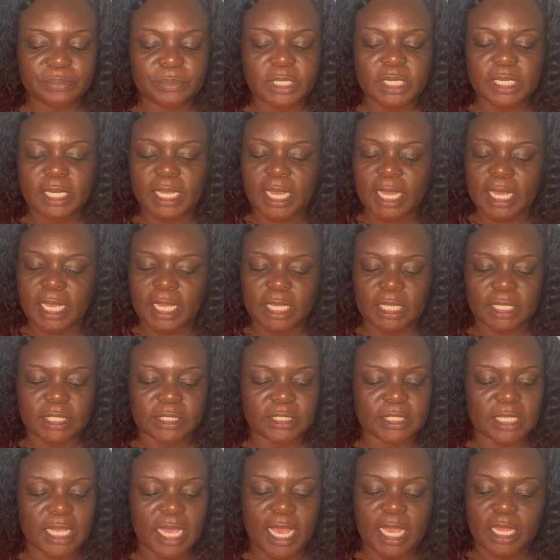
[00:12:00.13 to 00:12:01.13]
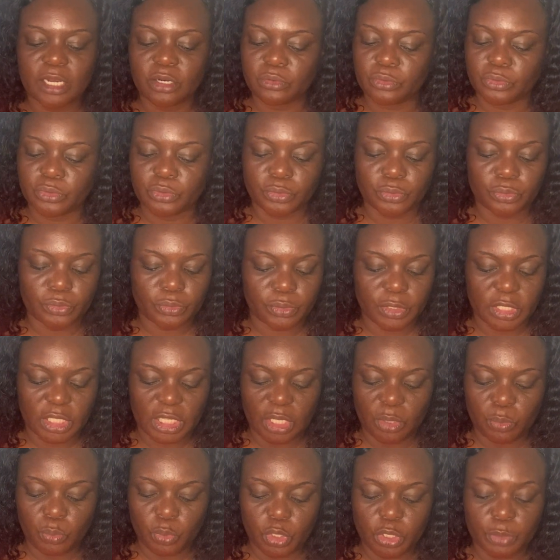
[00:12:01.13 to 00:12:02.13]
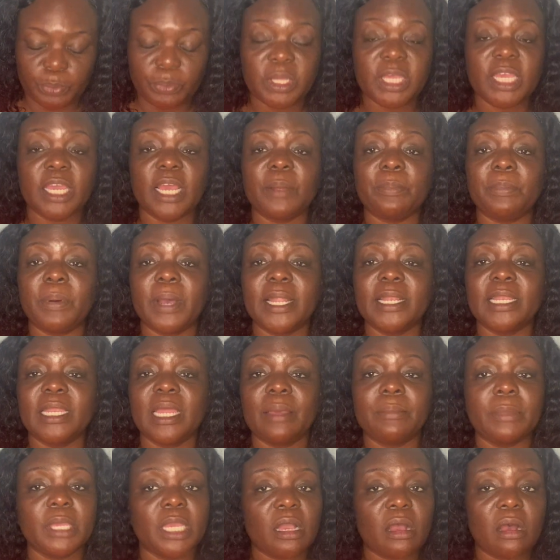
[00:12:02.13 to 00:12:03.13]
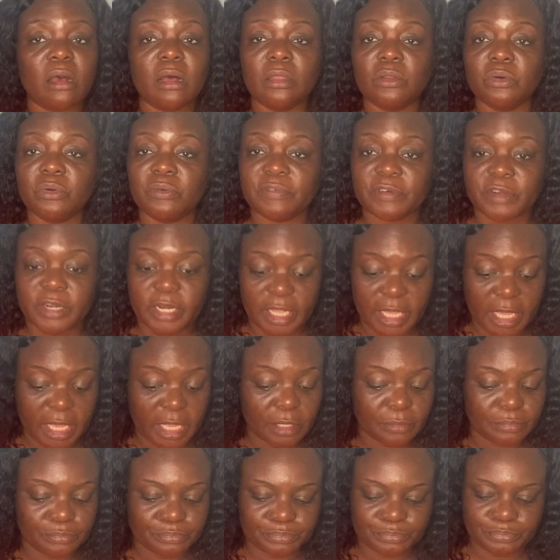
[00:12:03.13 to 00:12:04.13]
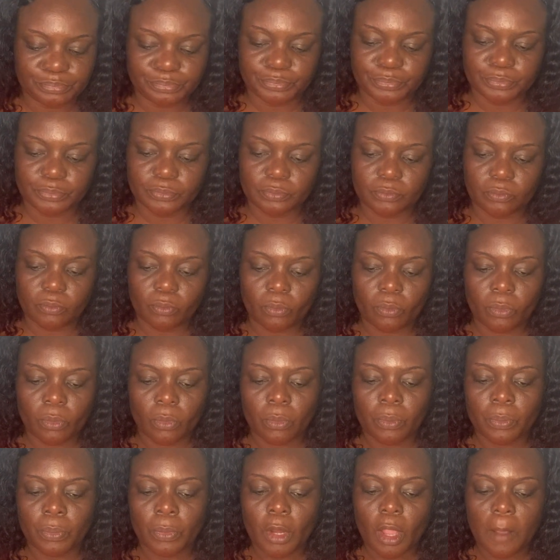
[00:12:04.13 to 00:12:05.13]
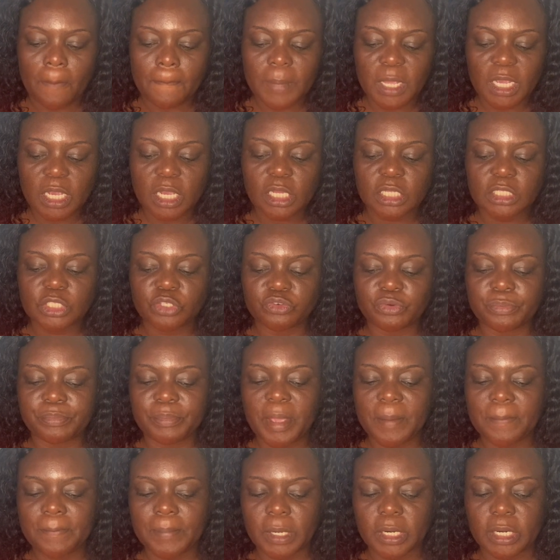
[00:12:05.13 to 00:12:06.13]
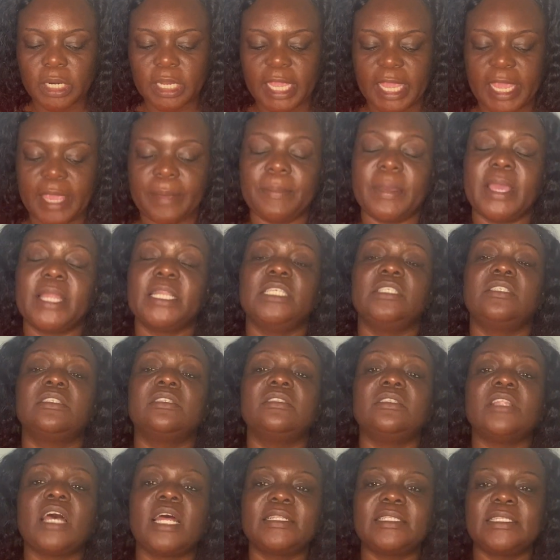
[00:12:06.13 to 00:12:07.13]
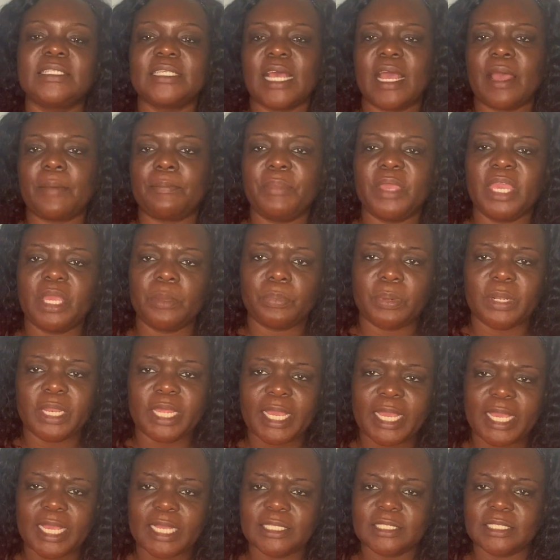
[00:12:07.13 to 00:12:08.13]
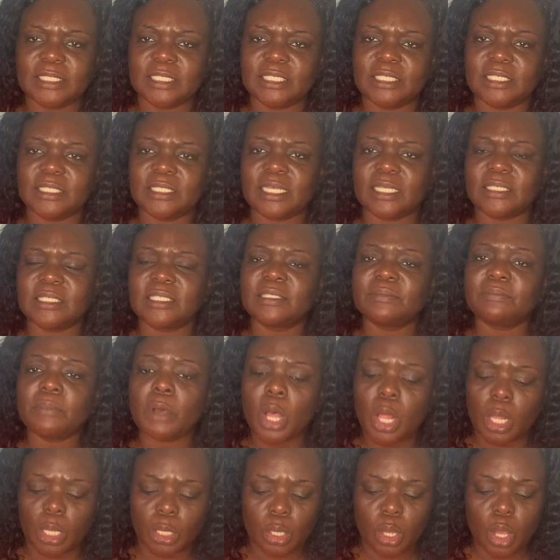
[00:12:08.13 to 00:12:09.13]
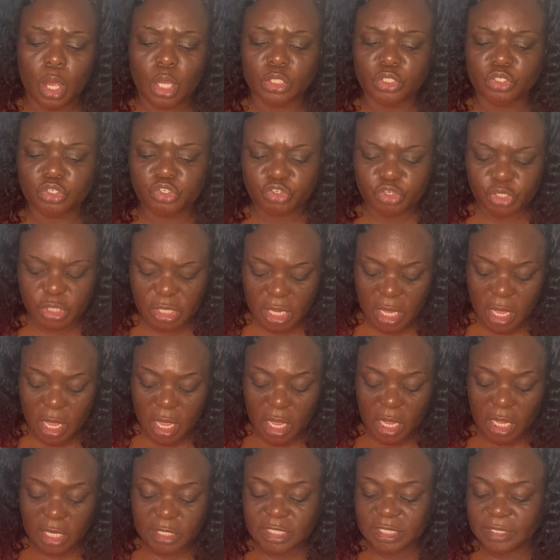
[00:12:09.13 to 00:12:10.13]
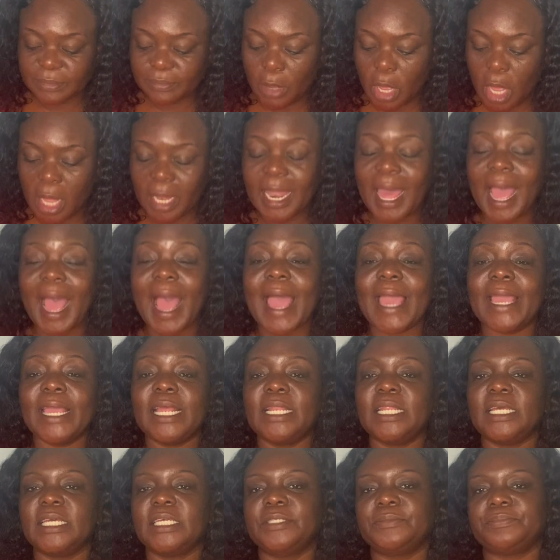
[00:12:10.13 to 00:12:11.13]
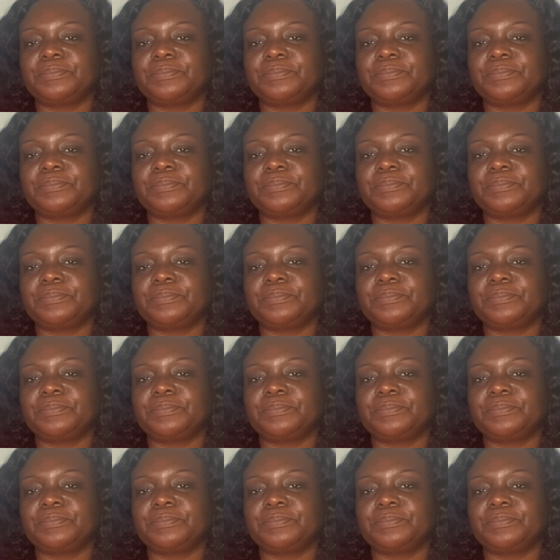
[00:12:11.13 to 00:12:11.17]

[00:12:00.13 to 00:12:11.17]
guys, I don't know, it would be a pandemic all over again. Because remember, Cayman is not a big place. It is a small country, a small island.